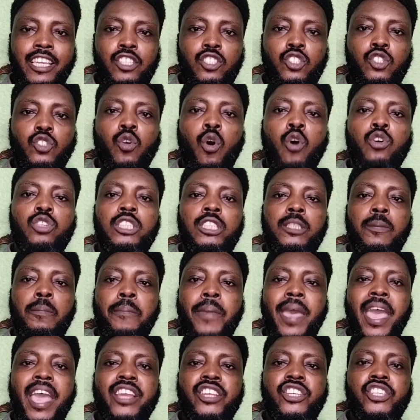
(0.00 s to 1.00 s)
is so
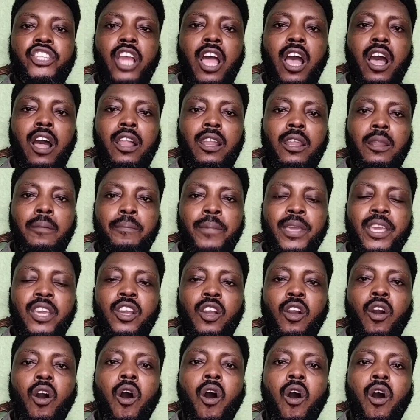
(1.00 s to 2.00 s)
special
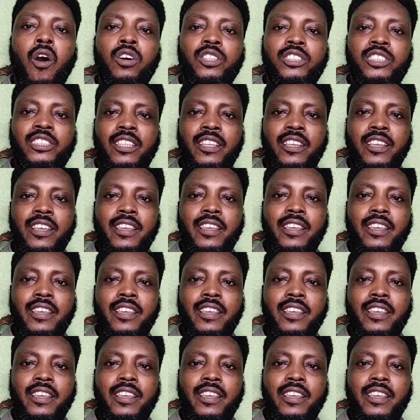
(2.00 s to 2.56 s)
because